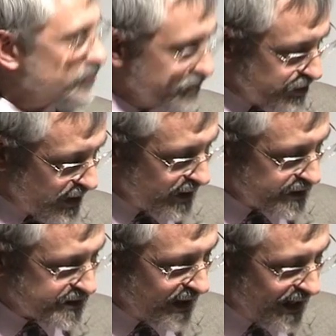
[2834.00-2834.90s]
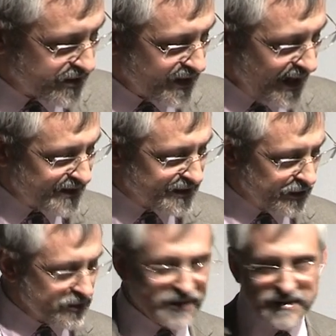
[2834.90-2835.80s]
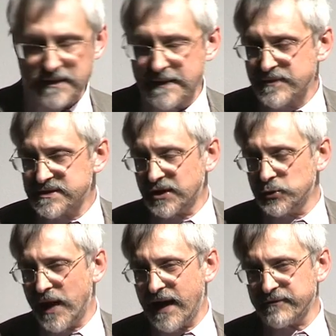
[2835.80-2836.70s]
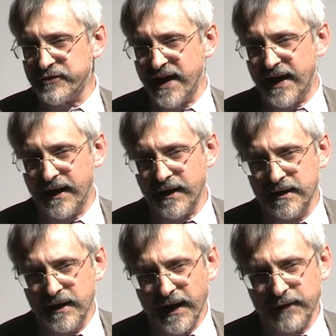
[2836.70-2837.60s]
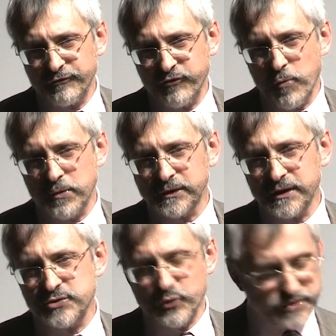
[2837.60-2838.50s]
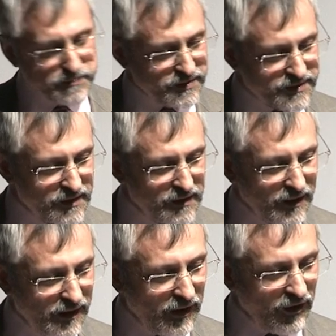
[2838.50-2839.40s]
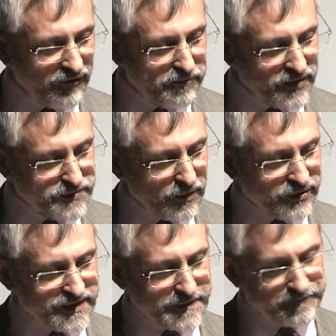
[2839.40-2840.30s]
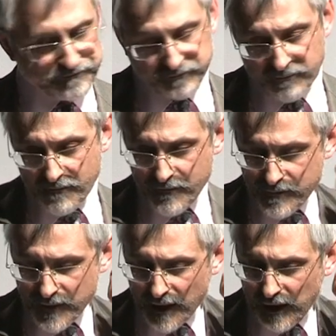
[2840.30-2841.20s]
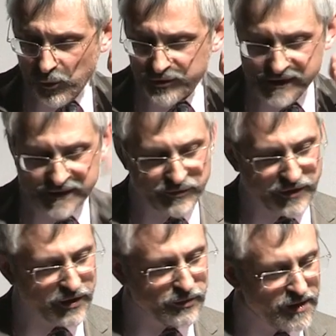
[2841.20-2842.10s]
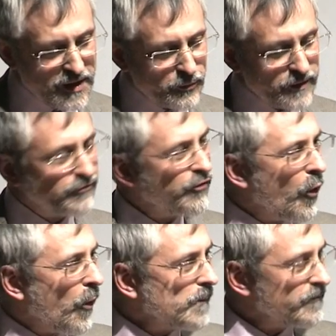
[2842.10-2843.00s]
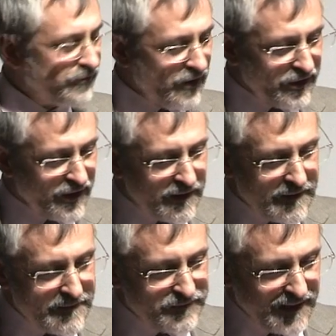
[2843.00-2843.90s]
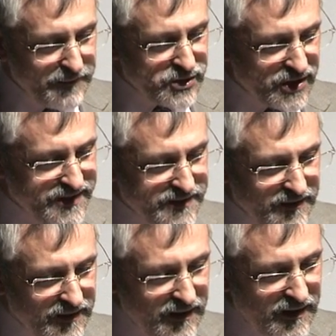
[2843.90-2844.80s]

scrutinised and executed. So you have there a formal endorsement of postmodernism. I want to leave you, though, with four further images.